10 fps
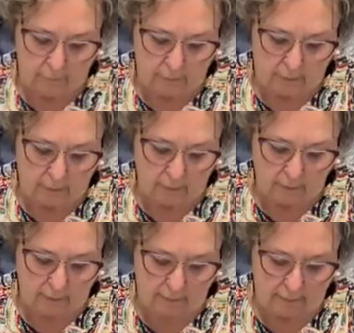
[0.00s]

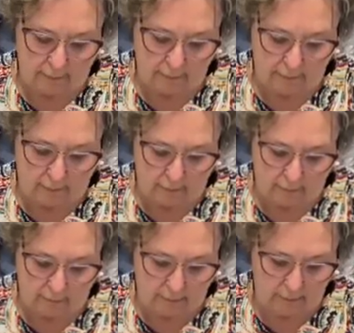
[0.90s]
because Lindell
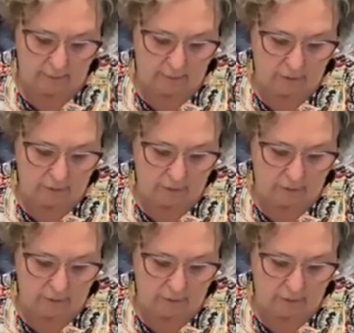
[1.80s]
needs